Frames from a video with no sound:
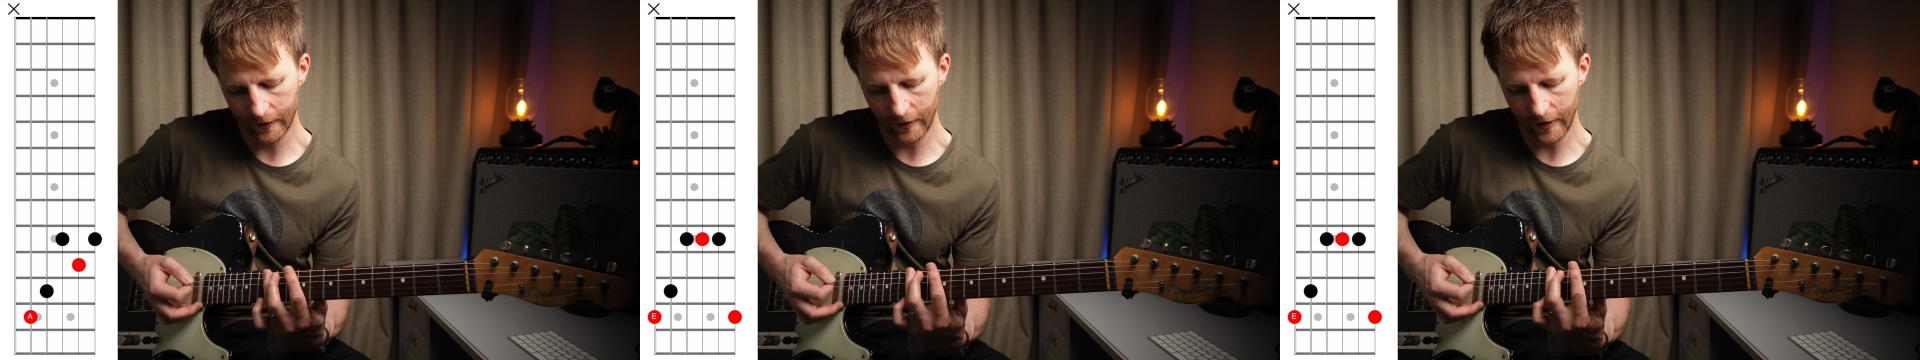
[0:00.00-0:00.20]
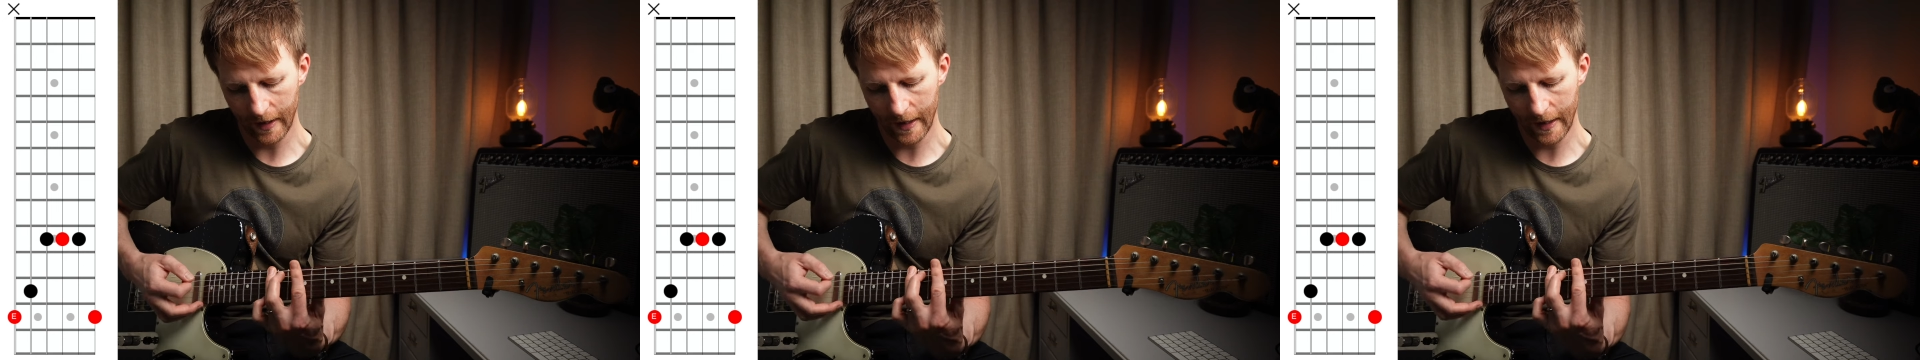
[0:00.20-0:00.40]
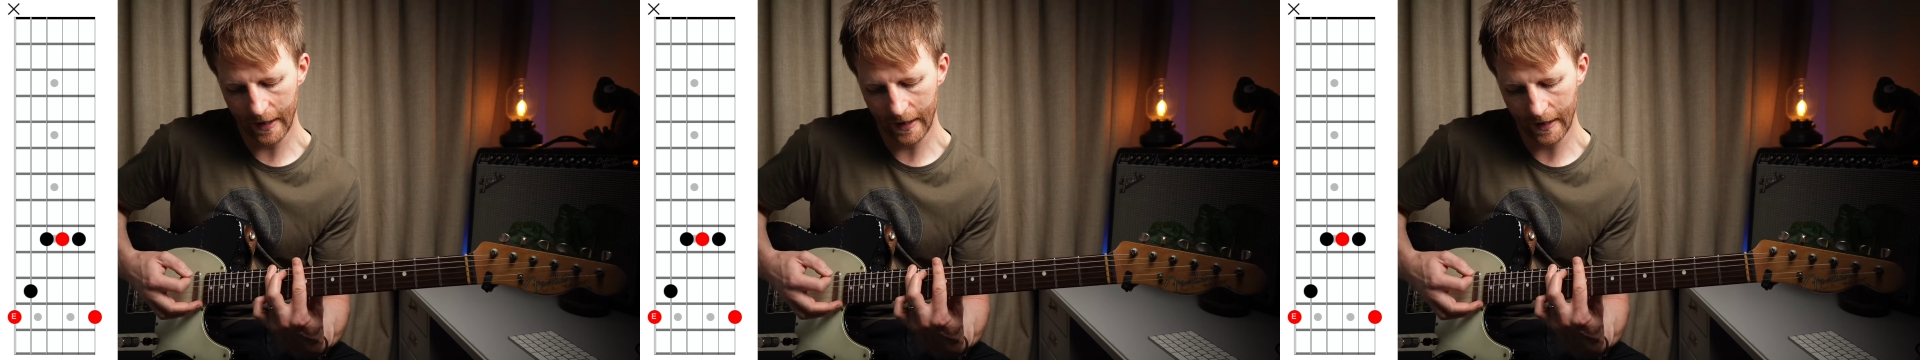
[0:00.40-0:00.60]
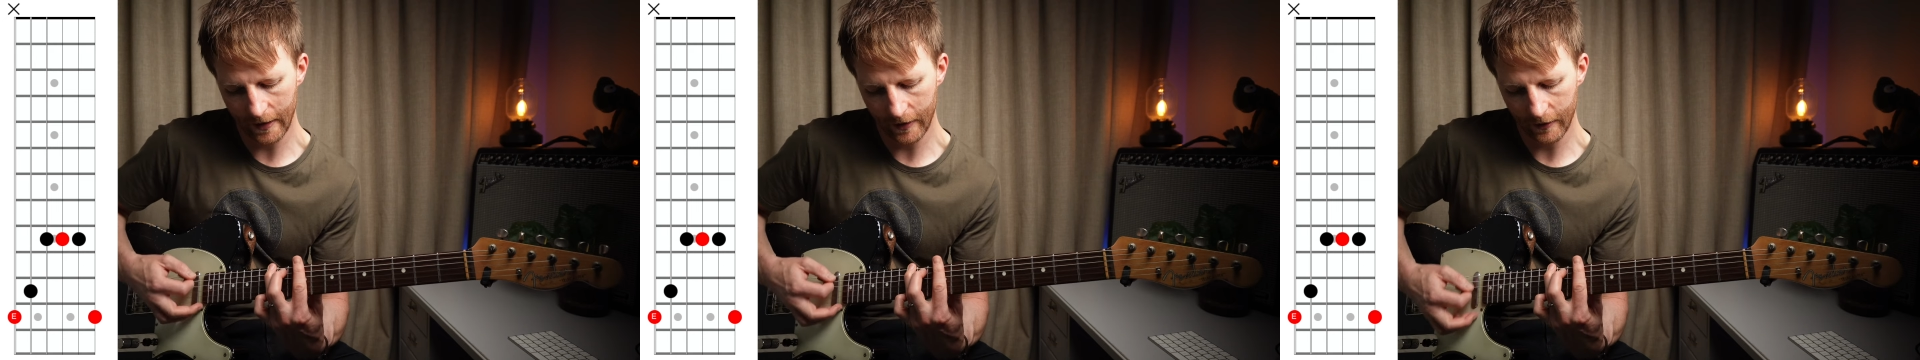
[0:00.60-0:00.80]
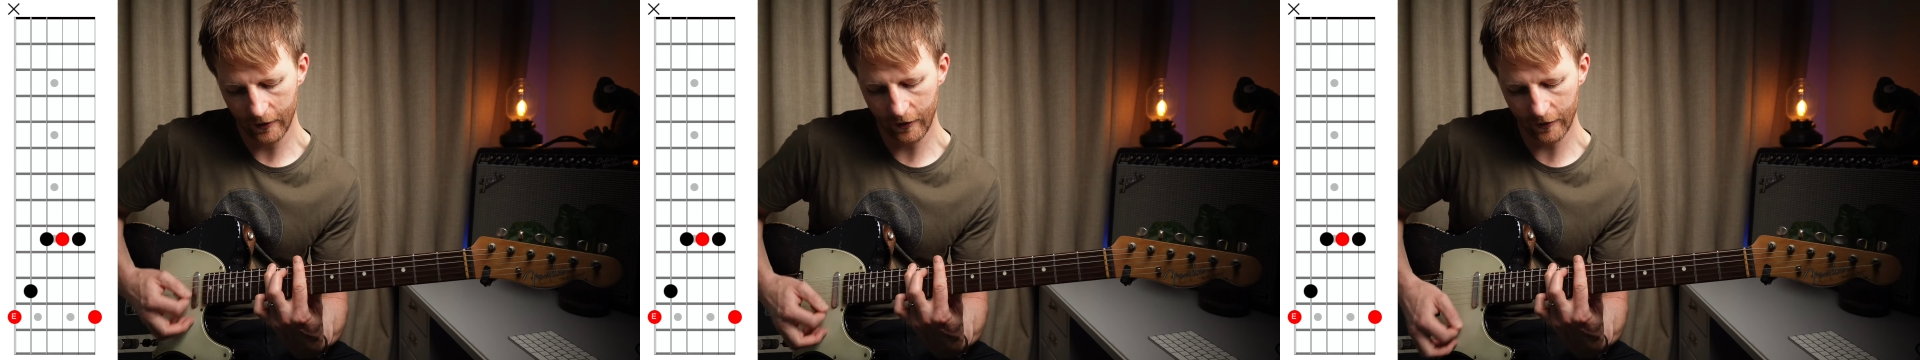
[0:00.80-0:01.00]
So E
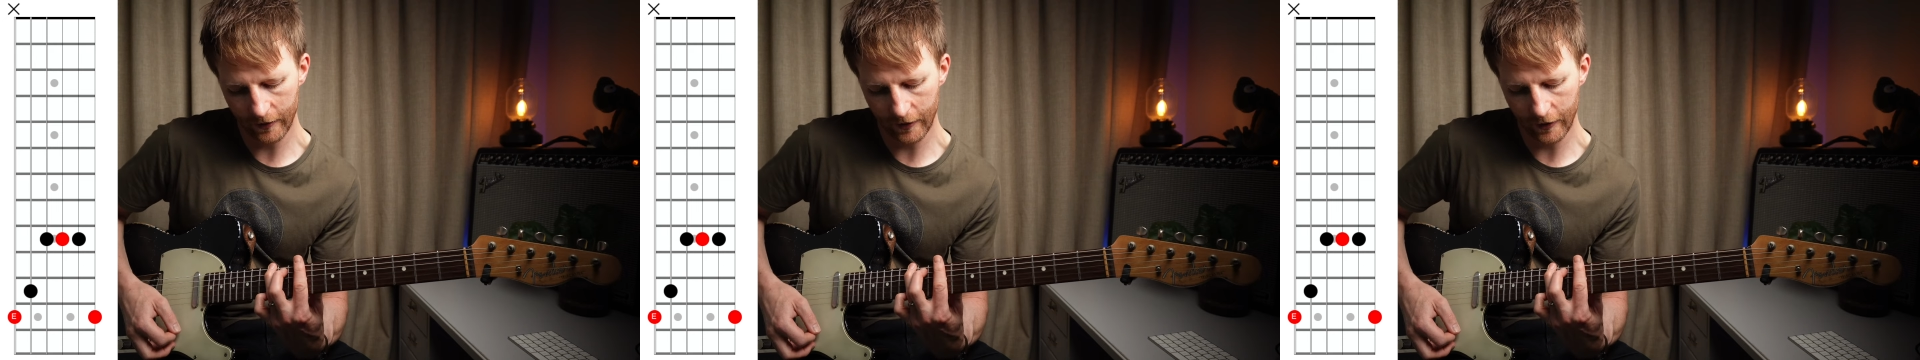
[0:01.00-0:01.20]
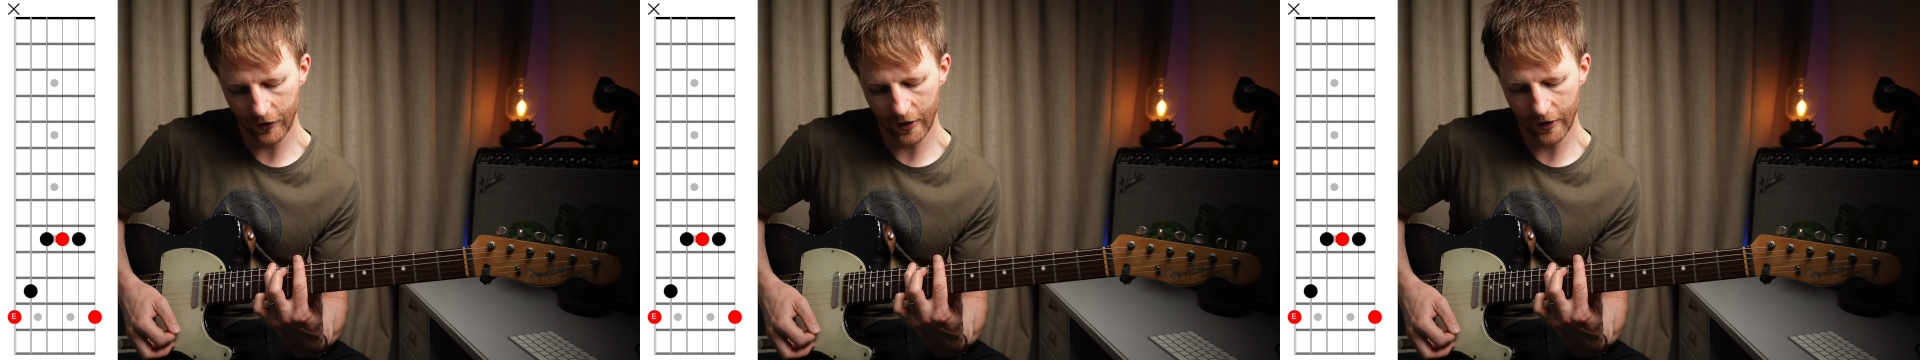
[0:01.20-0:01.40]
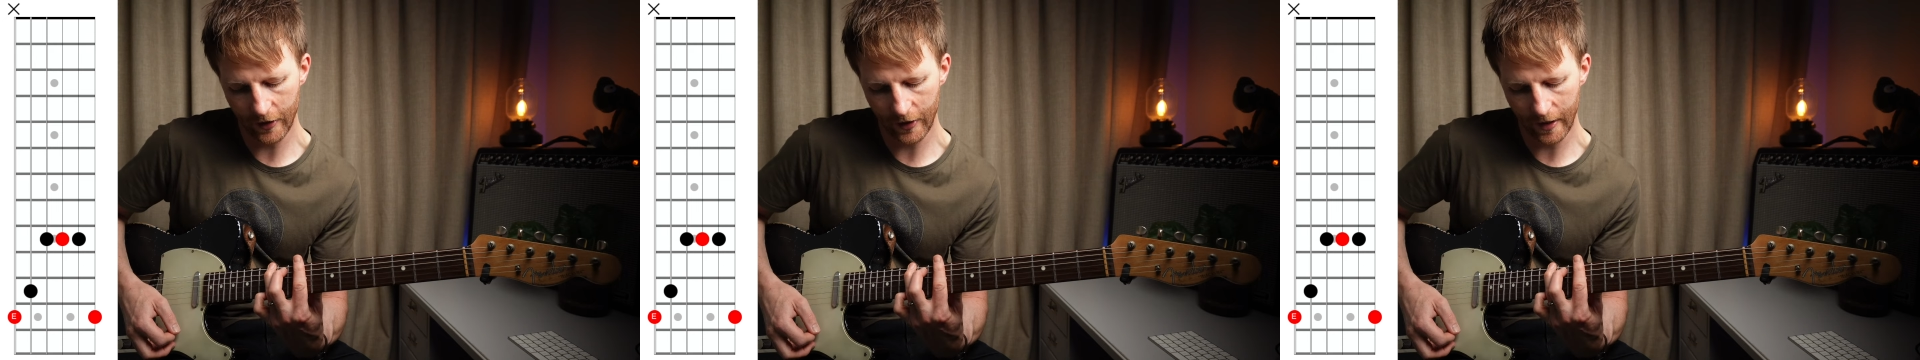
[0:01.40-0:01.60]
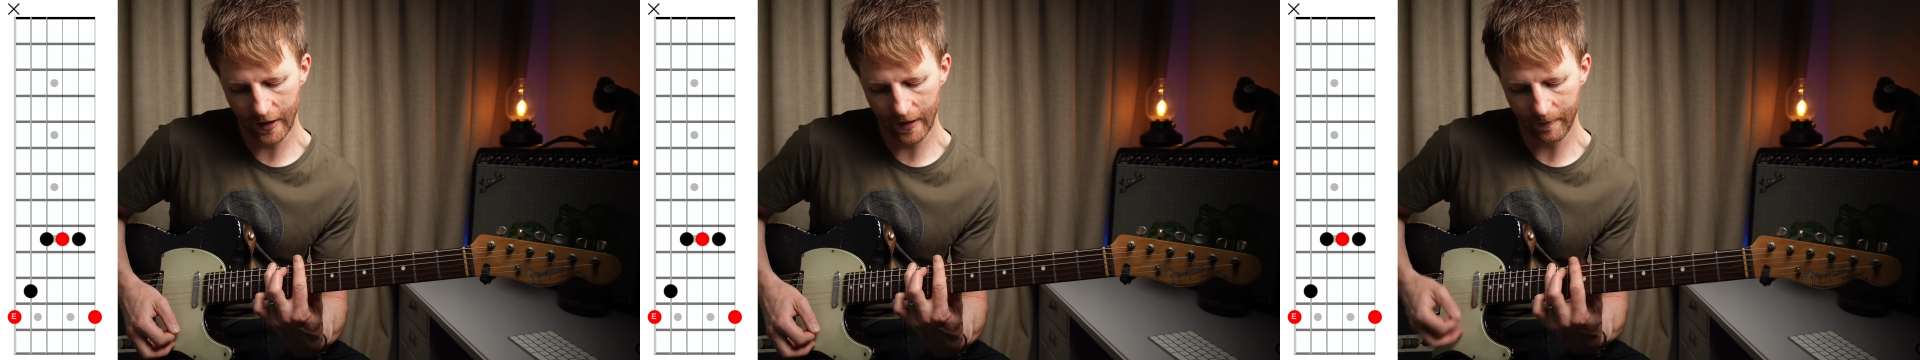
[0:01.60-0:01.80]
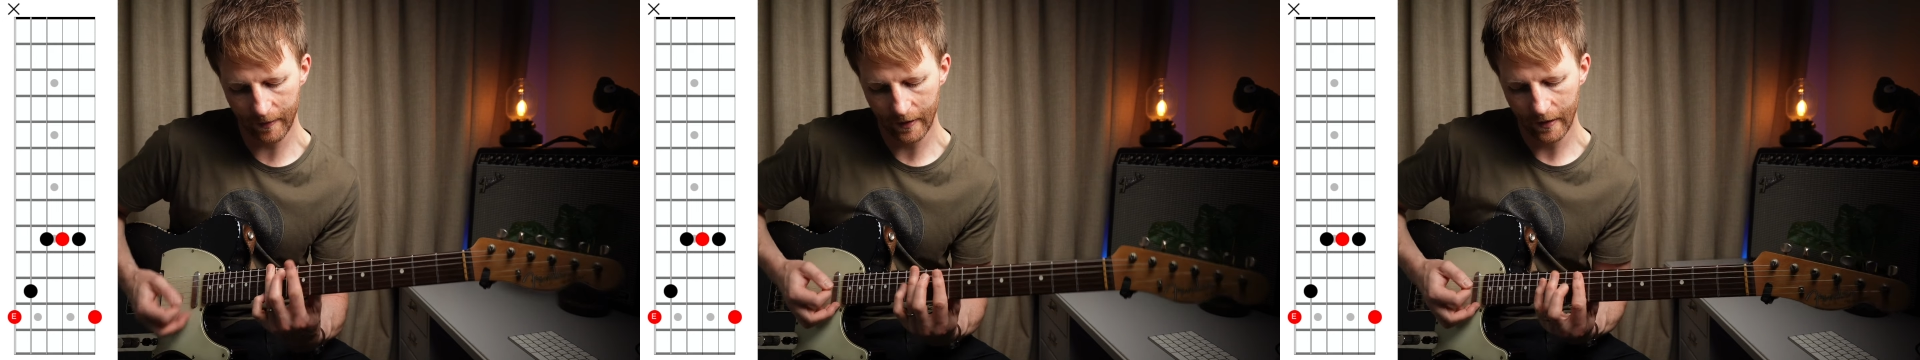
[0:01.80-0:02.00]
using the G
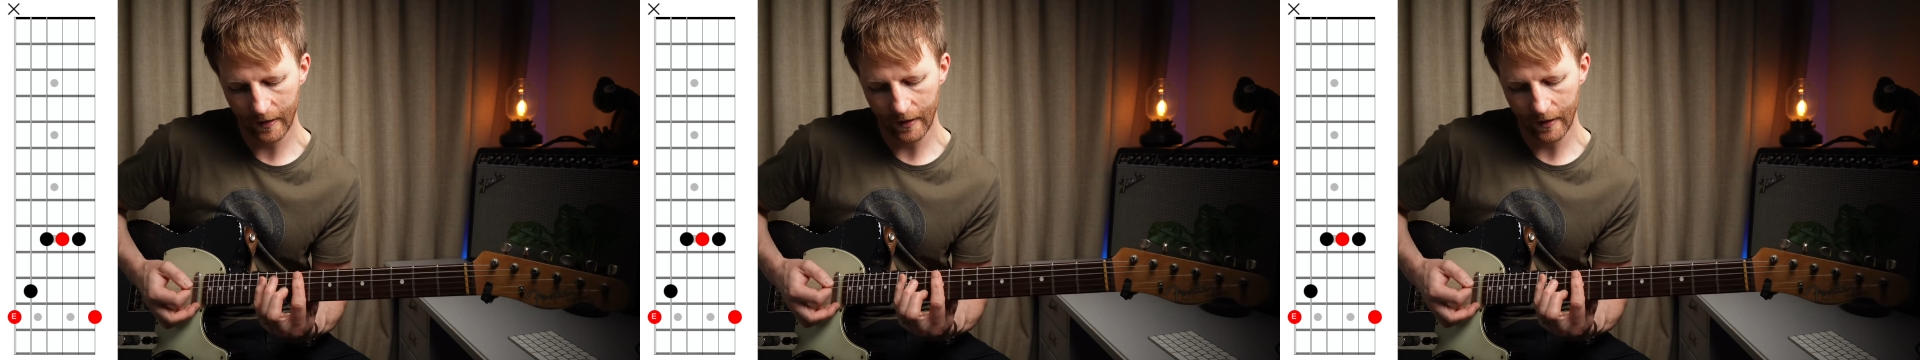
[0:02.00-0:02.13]
shape,